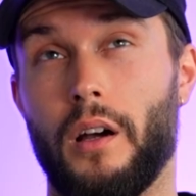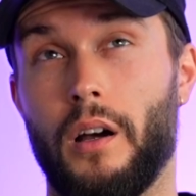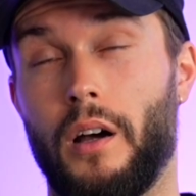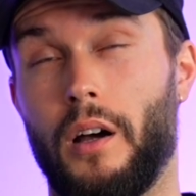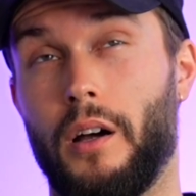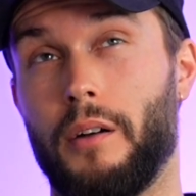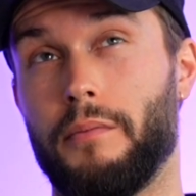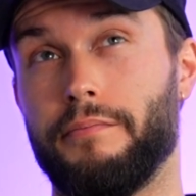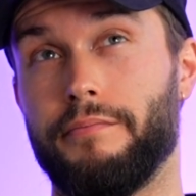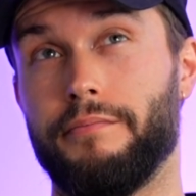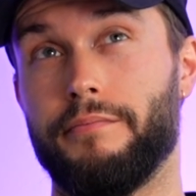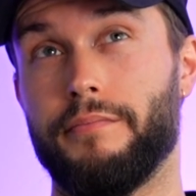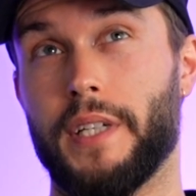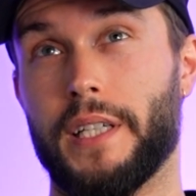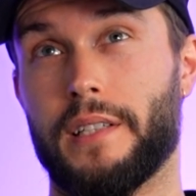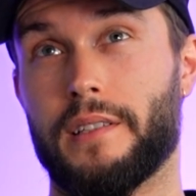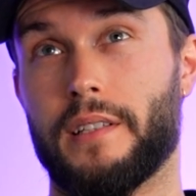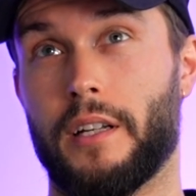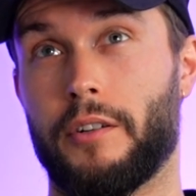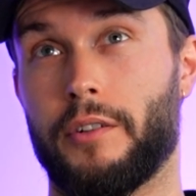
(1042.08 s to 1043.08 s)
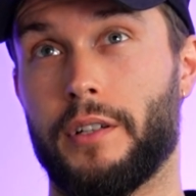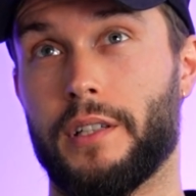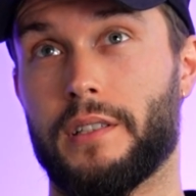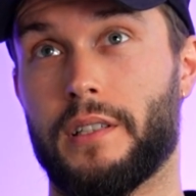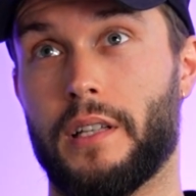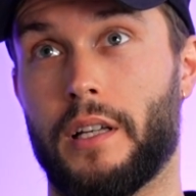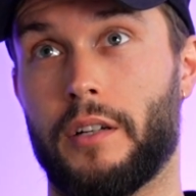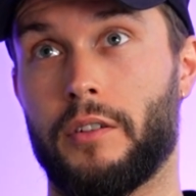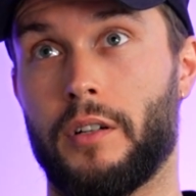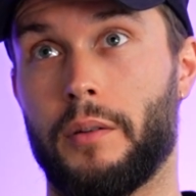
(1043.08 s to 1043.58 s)
Um, et cetera, et
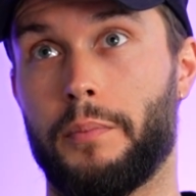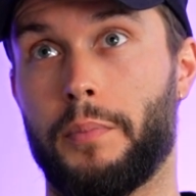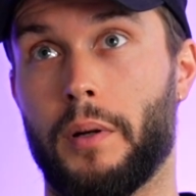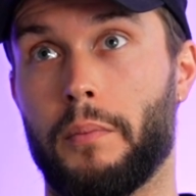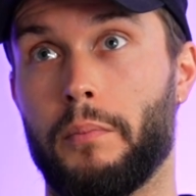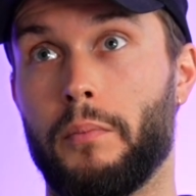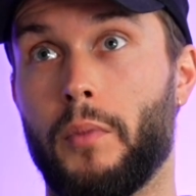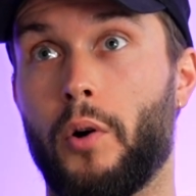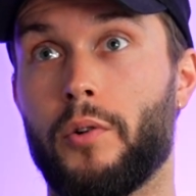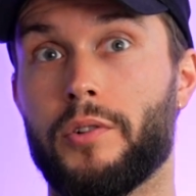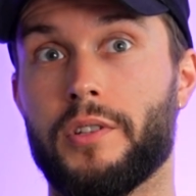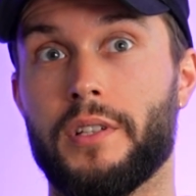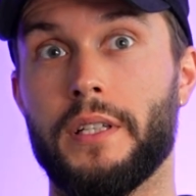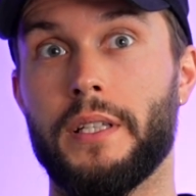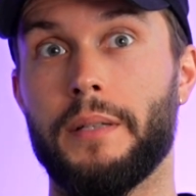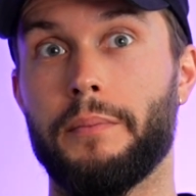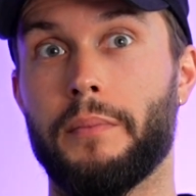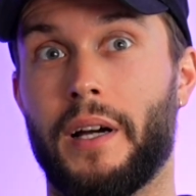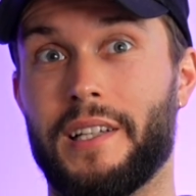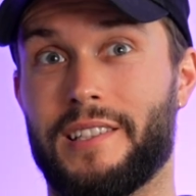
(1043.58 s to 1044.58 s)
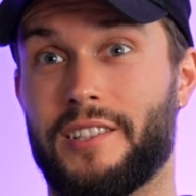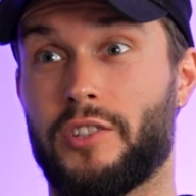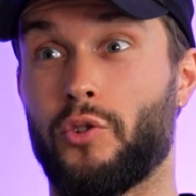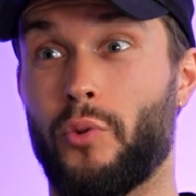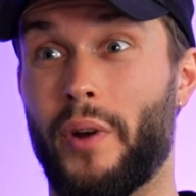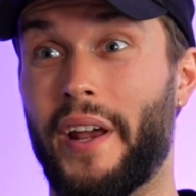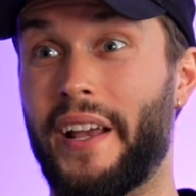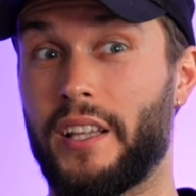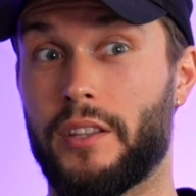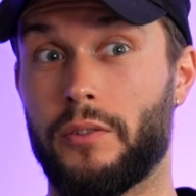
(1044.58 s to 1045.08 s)
cetera. But mostly my
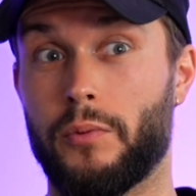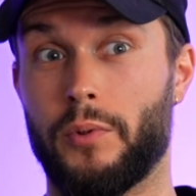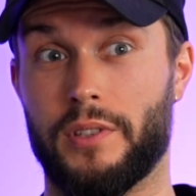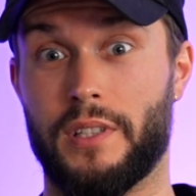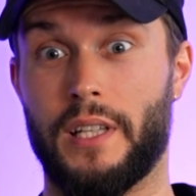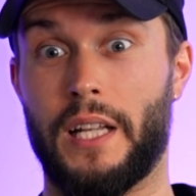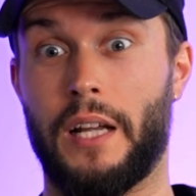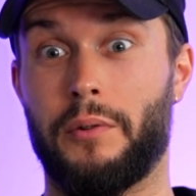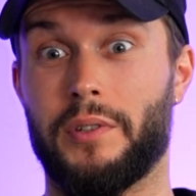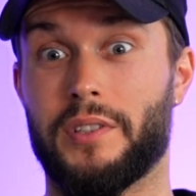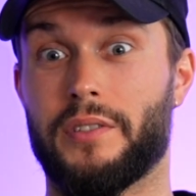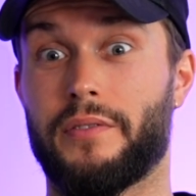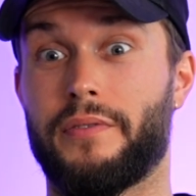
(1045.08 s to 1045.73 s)
strength was that I was